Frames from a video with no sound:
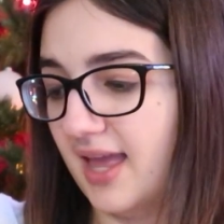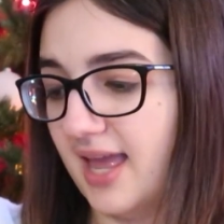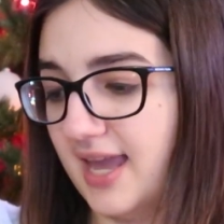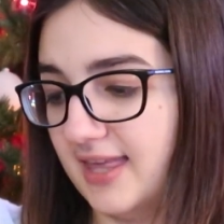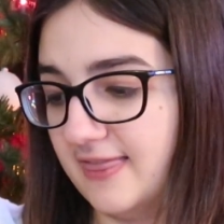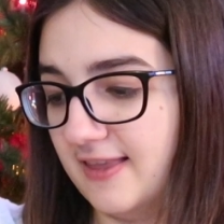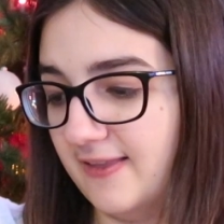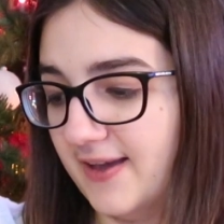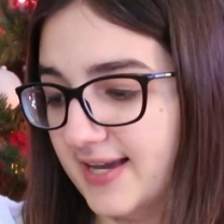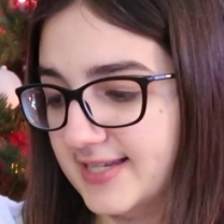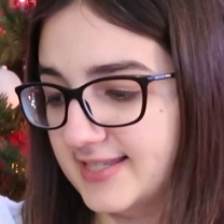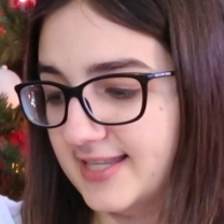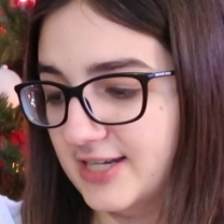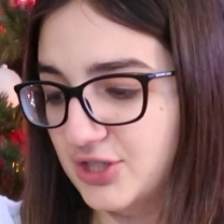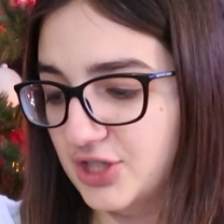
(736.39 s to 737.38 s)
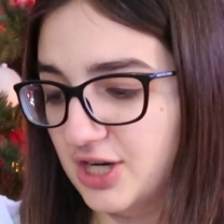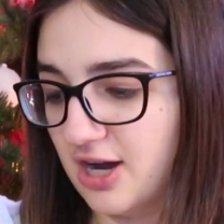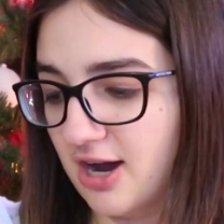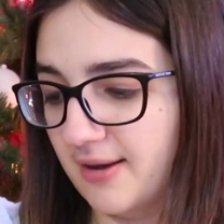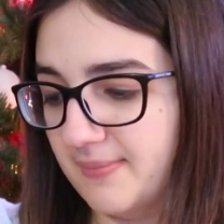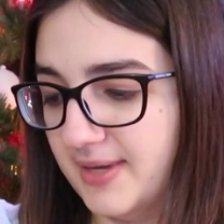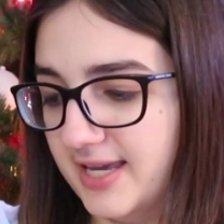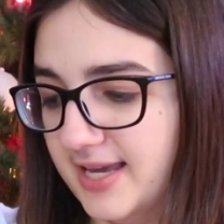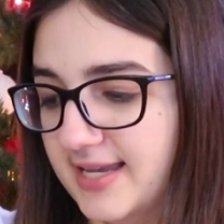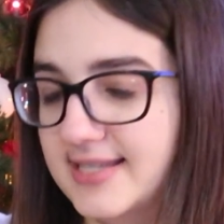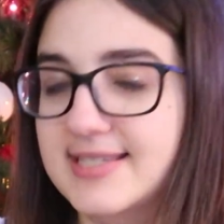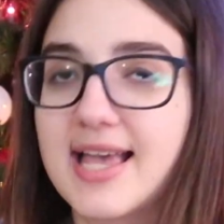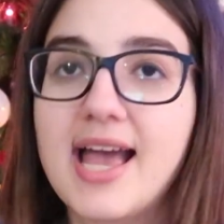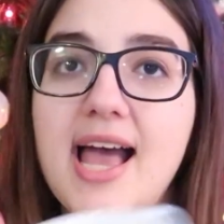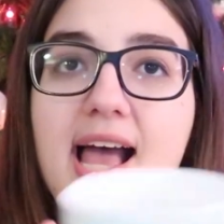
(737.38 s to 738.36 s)
And the last thing she got me
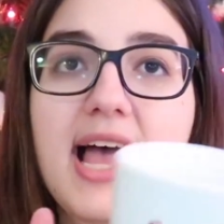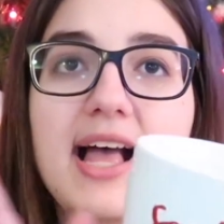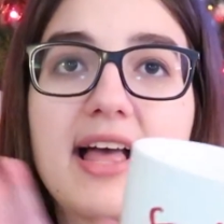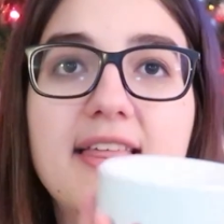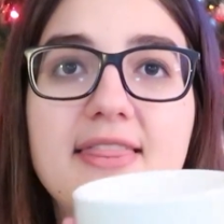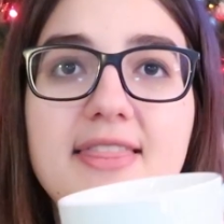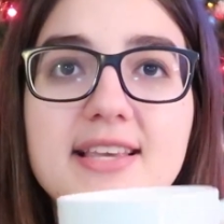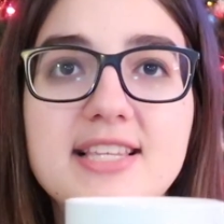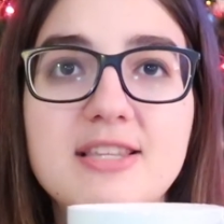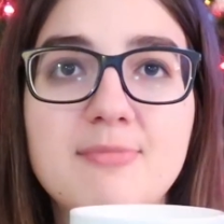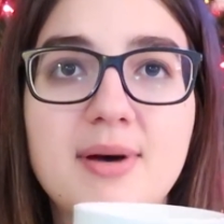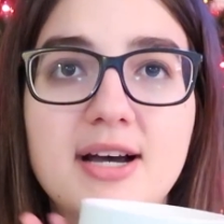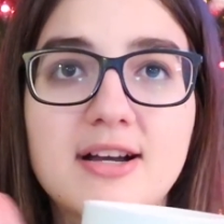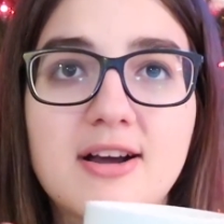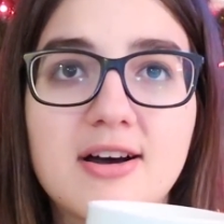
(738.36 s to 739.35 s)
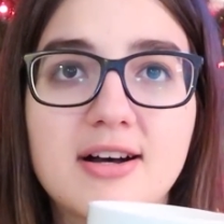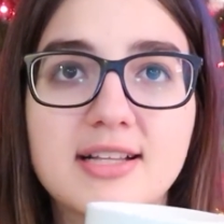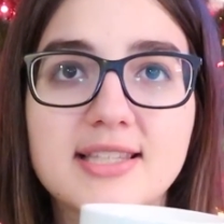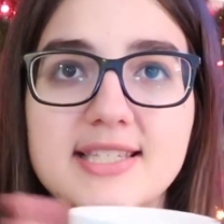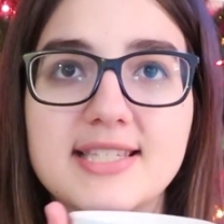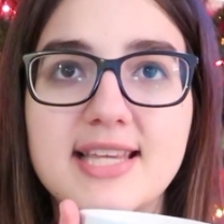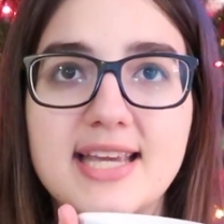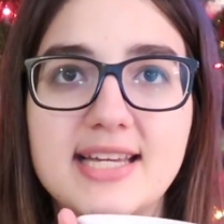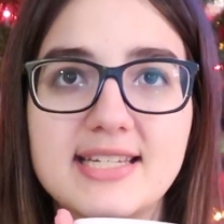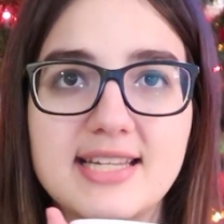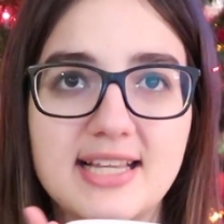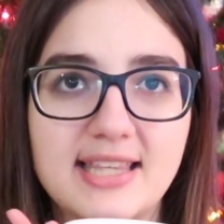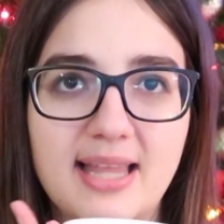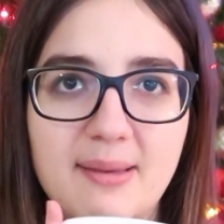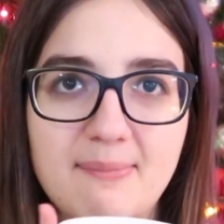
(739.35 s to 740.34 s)
is this mug called
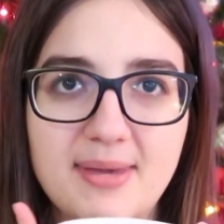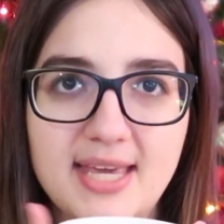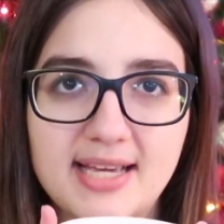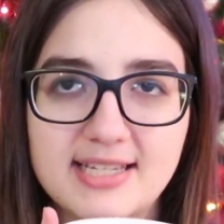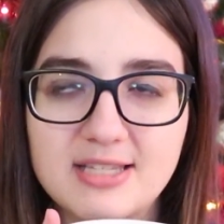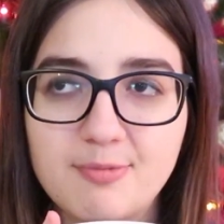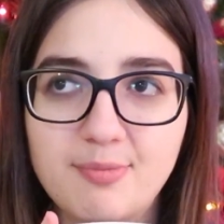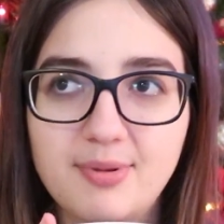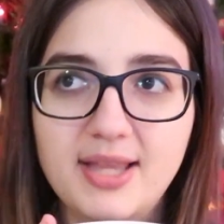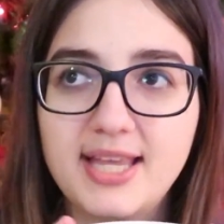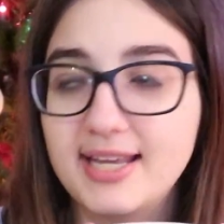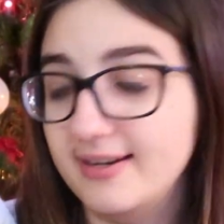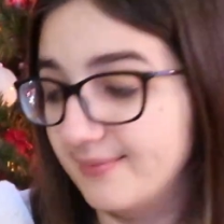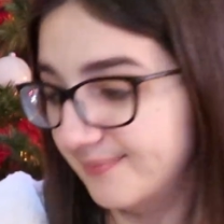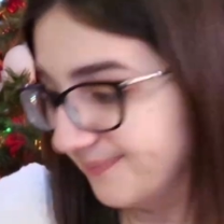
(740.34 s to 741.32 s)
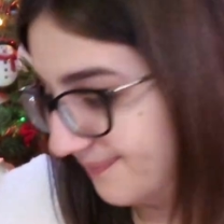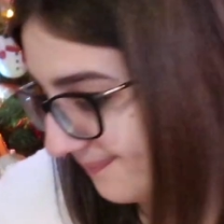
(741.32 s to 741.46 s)
Santa Let Me Explain.